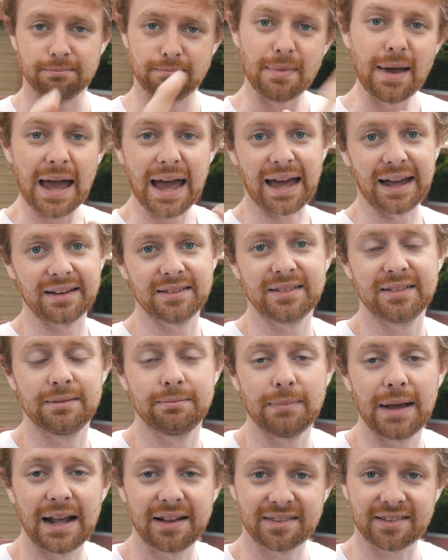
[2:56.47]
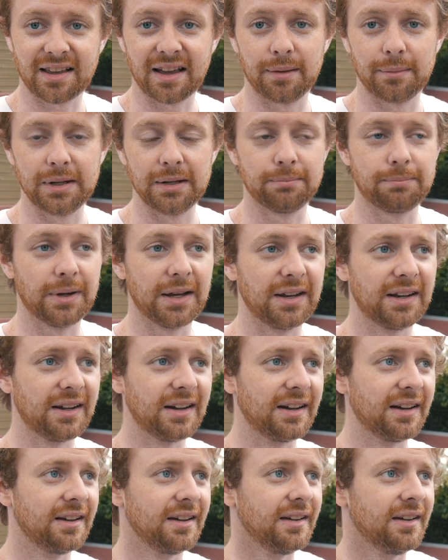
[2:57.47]
Matt's coming,
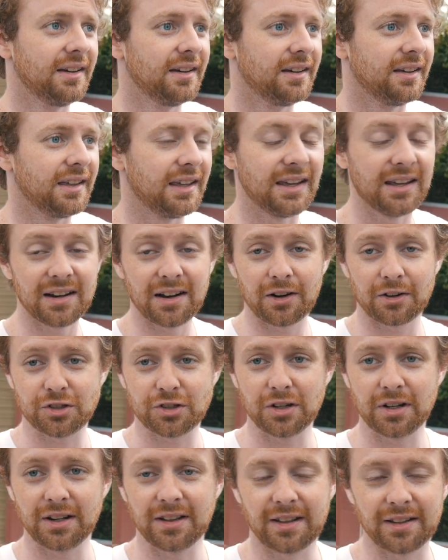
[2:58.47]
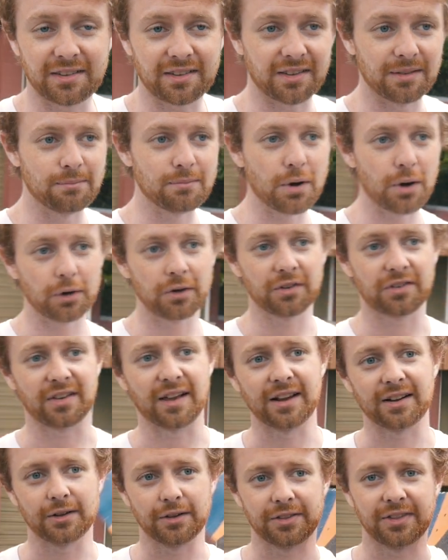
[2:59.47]
but he and I are shooting like some
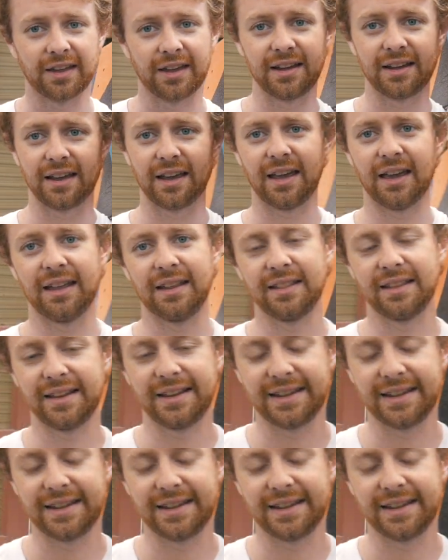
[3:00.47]
motorcycle thing, and